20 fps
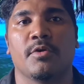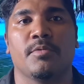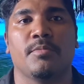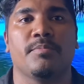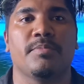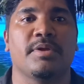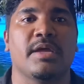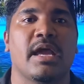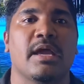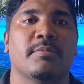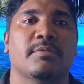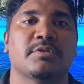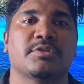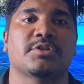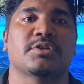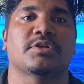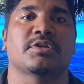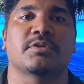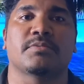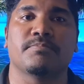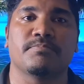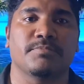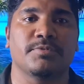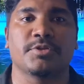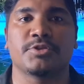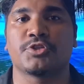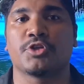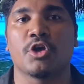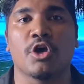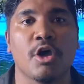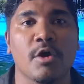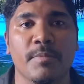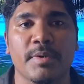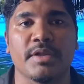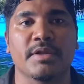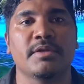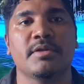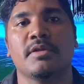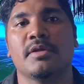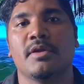be able to
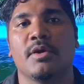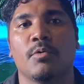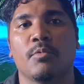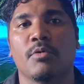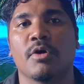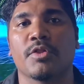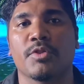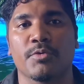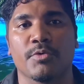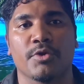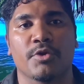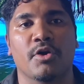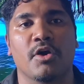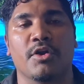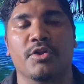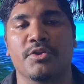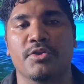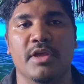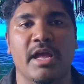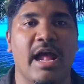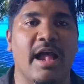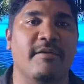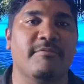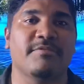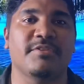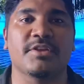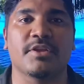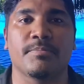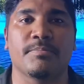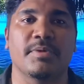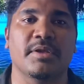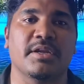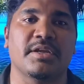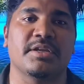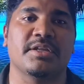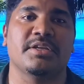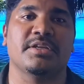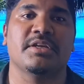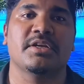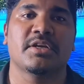determine whether or not you have the
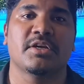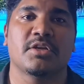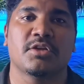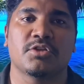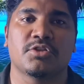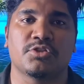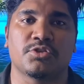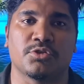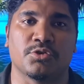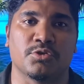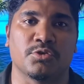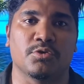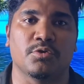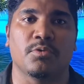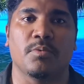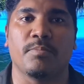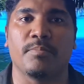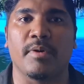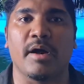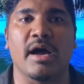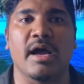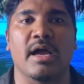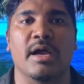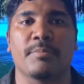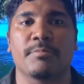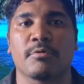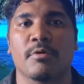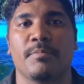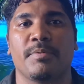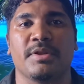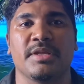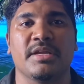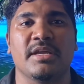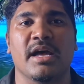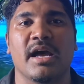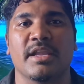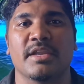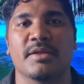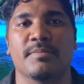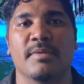ability to buy a property
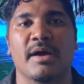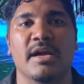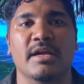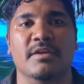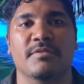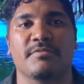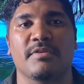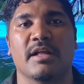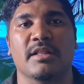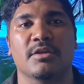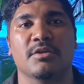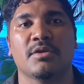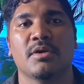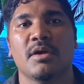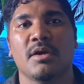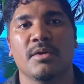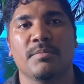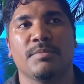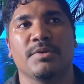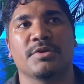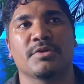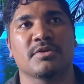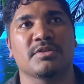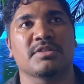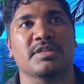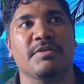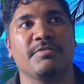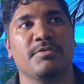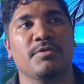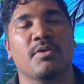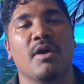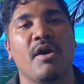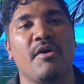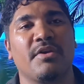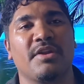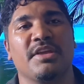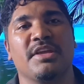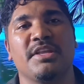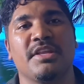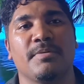under market value. Because if you are
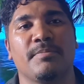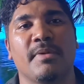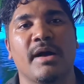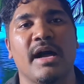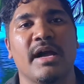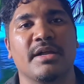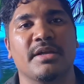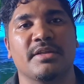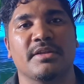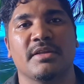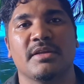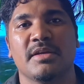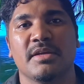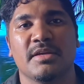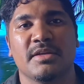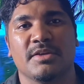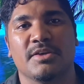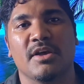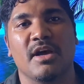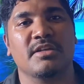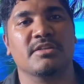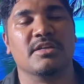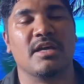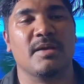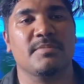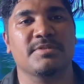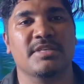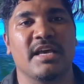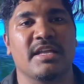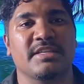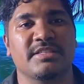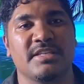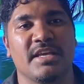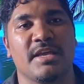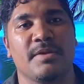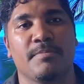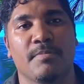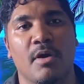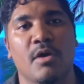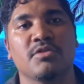in a heated market, 9 times out of
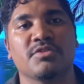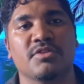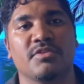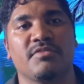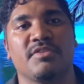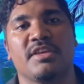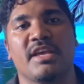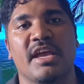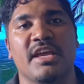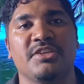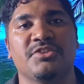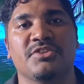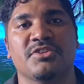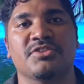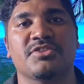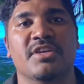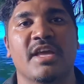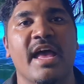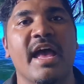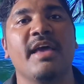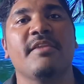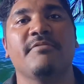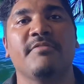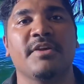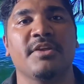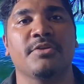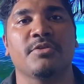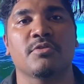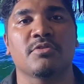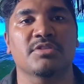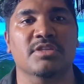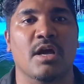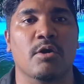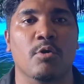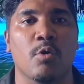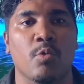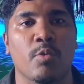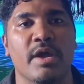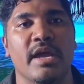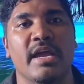10, most of the agents and vendors are
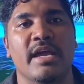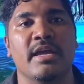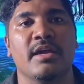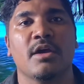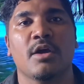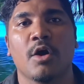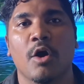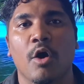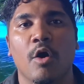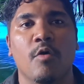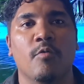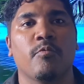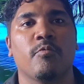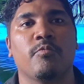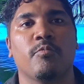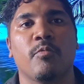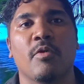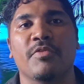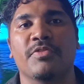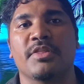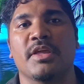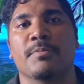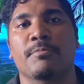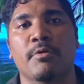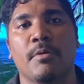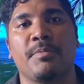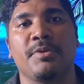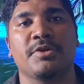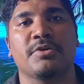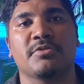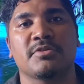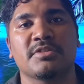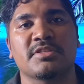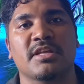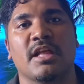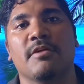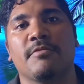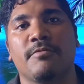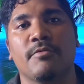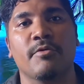aware of what their property could
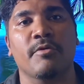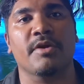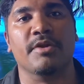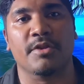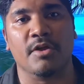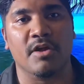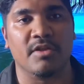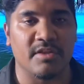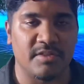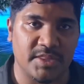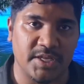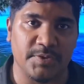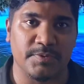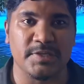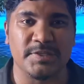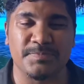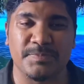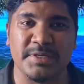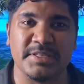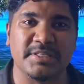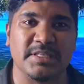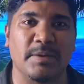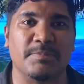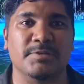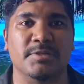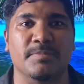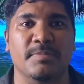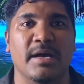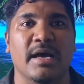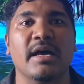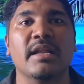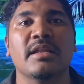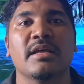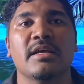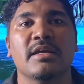sell for and know that there is pent-up demand.